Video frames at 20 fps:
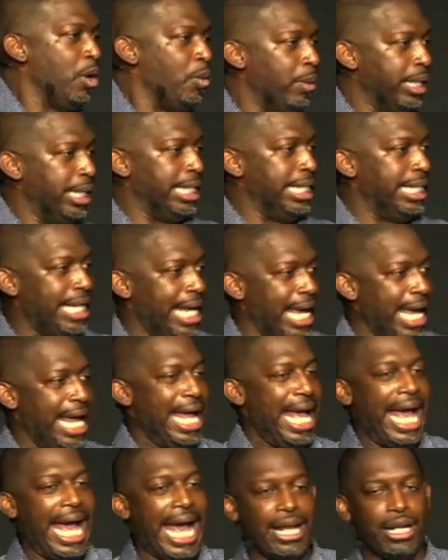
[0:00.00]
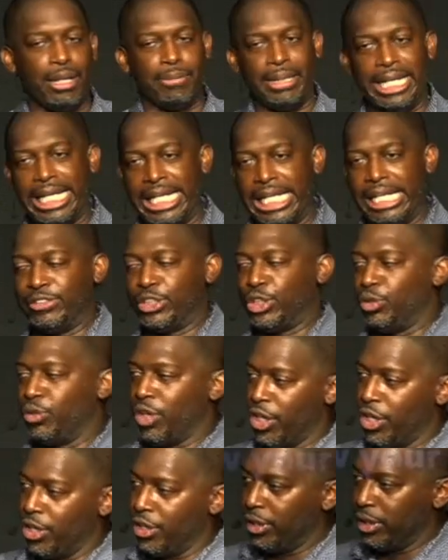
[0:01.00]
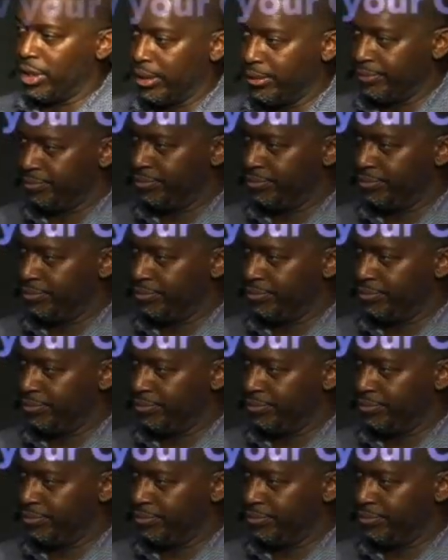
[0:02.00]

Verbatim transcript: when he gave Adam Eve too early.